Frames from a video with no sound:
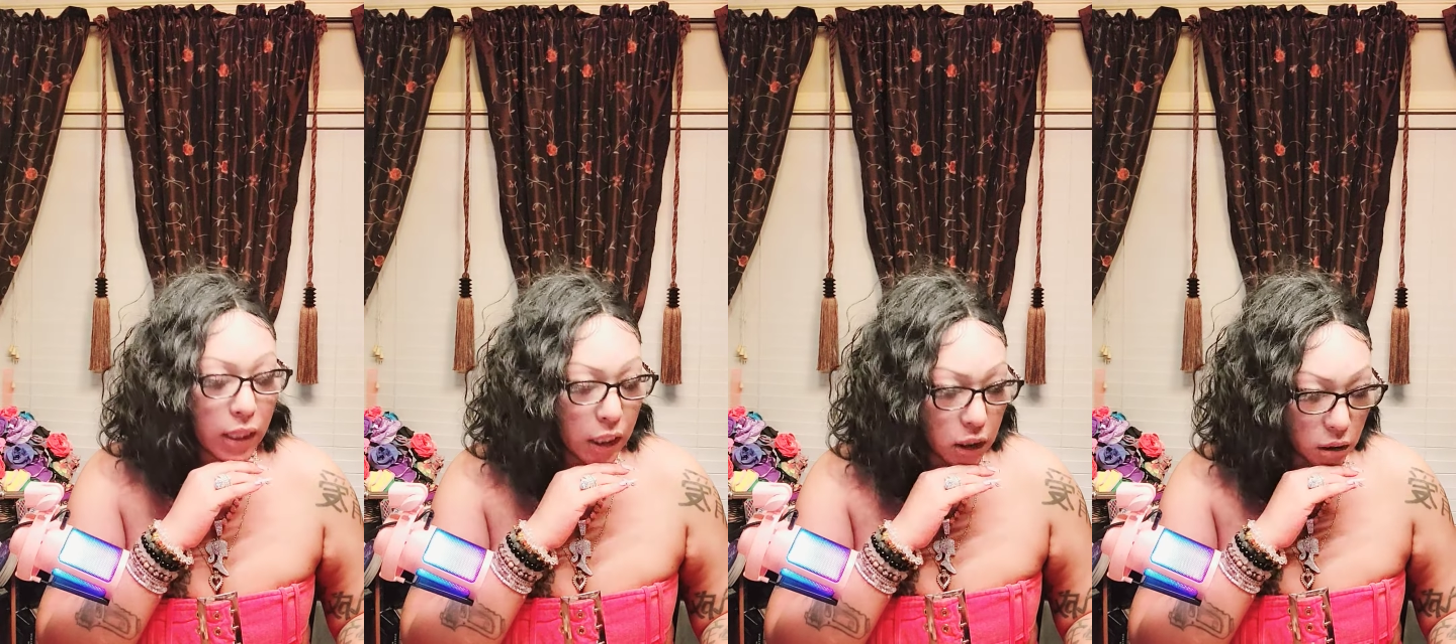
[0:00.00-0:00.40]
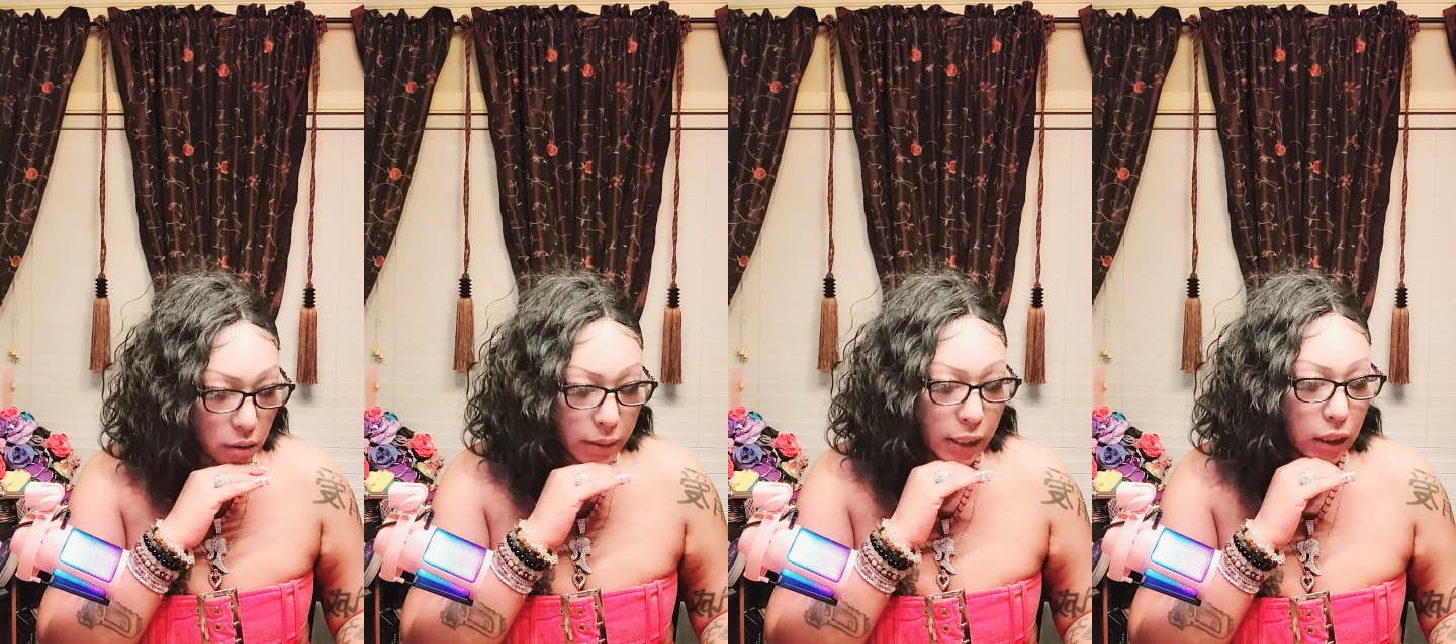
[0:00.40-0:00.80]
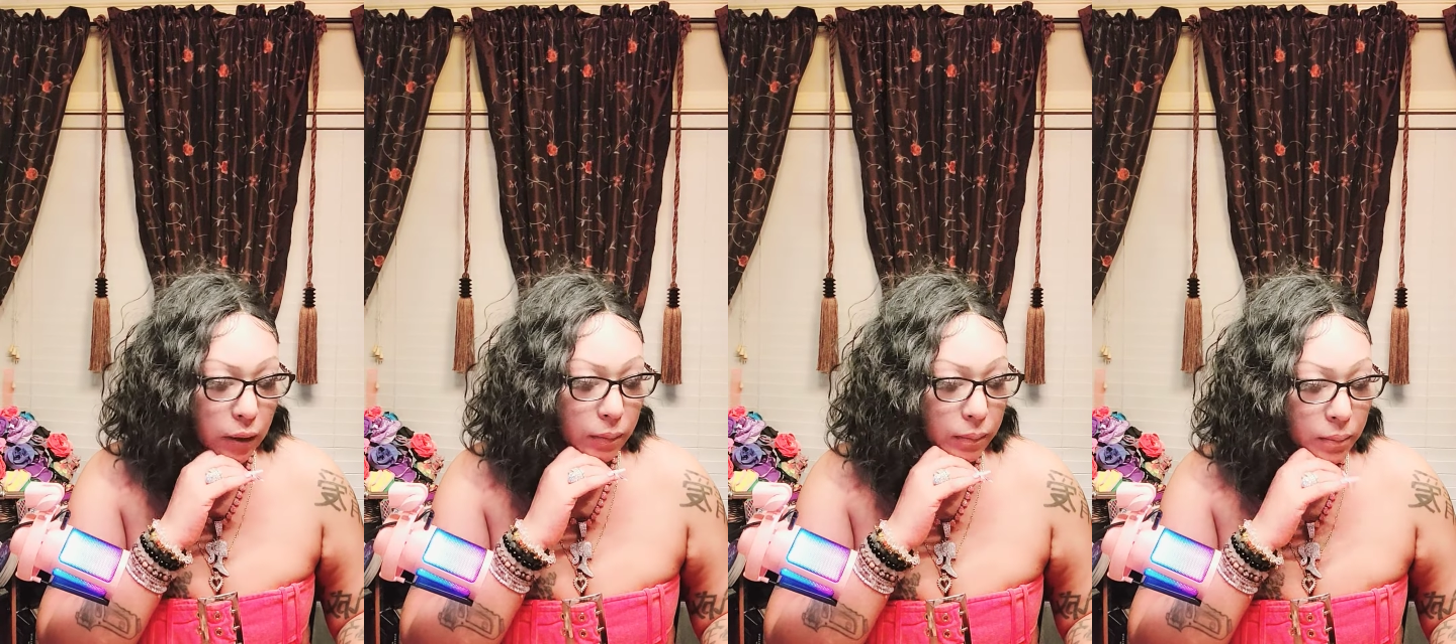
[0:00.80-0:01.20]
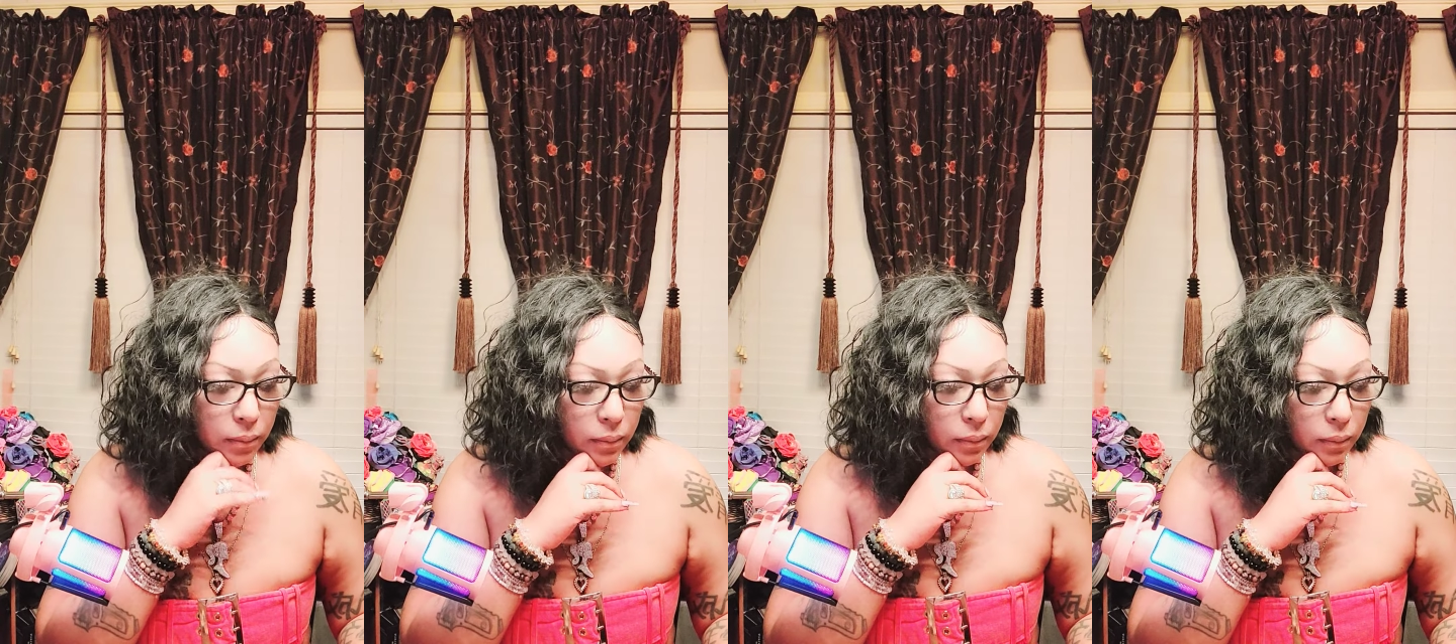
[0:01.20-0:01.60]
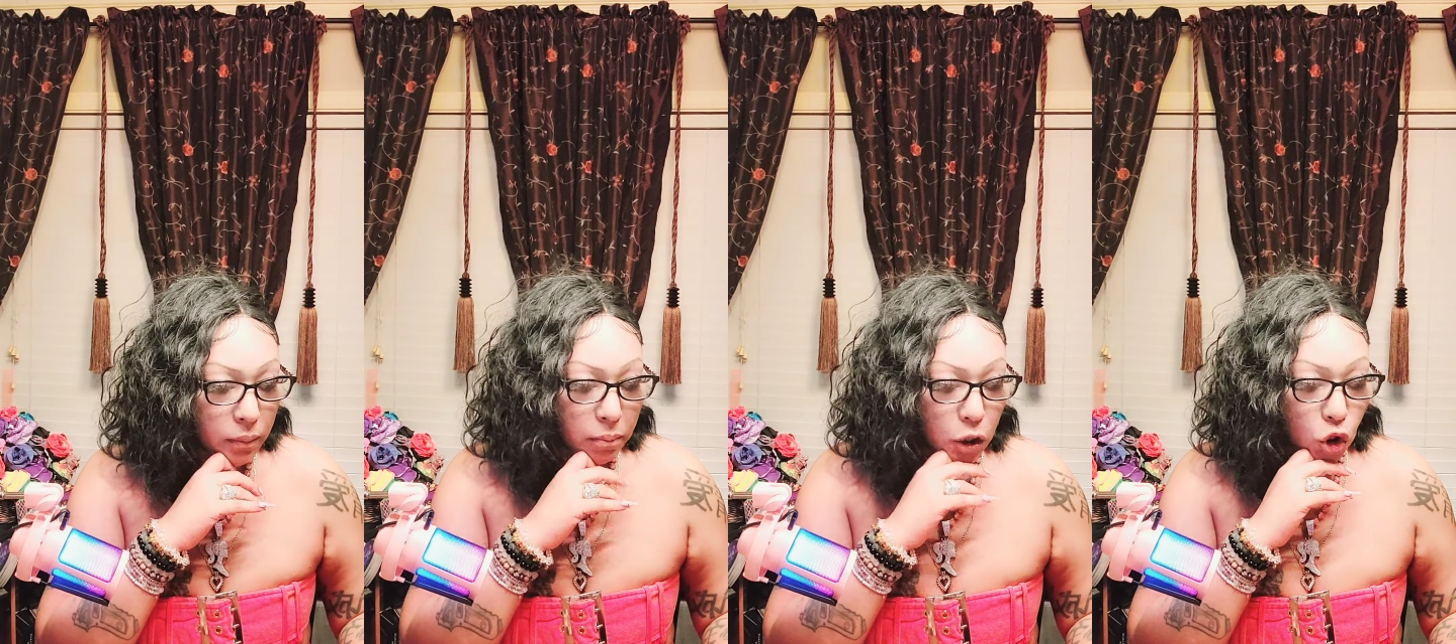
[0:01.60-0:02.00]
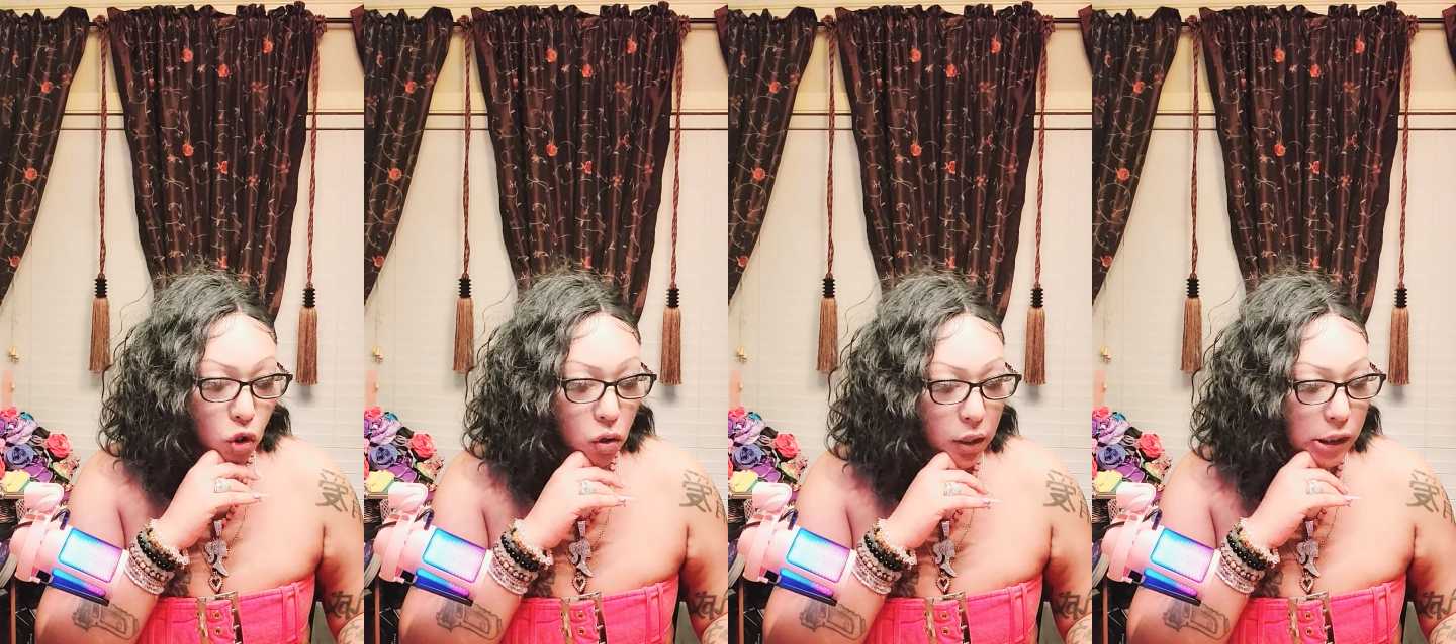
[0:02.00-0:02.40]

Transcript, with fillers: Getting to the money mature,